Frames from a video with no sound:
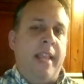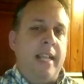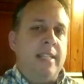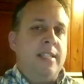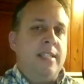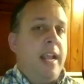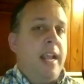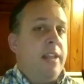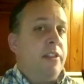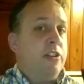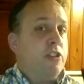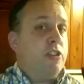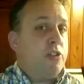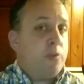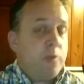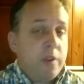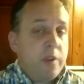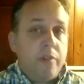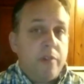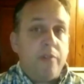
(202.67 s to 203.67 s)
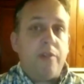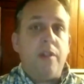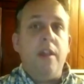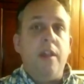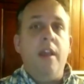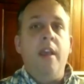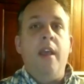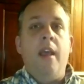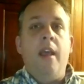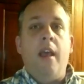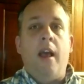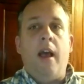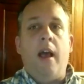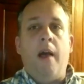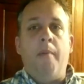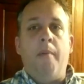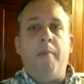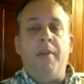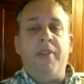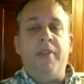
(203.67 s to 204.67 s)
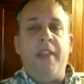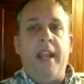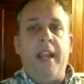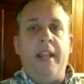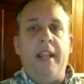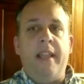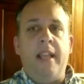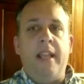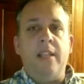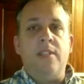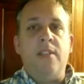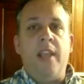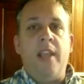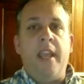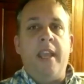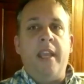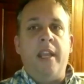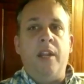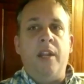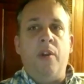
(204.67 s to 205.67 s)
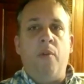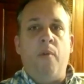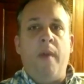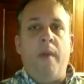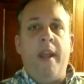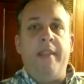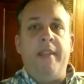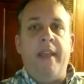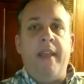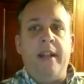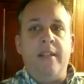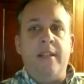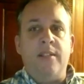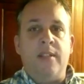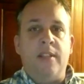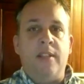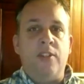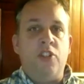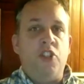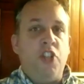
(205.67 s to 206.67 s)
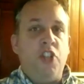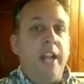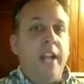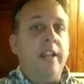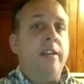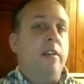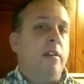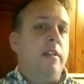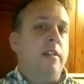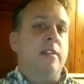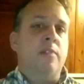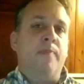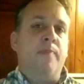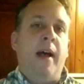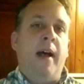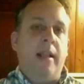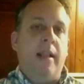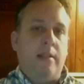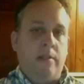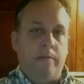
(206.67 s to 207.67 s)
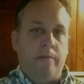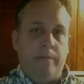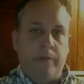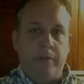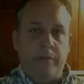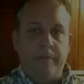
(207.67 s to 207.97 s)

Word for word: They say the truth uh, but they, they say it in a way that is as gentle as possible.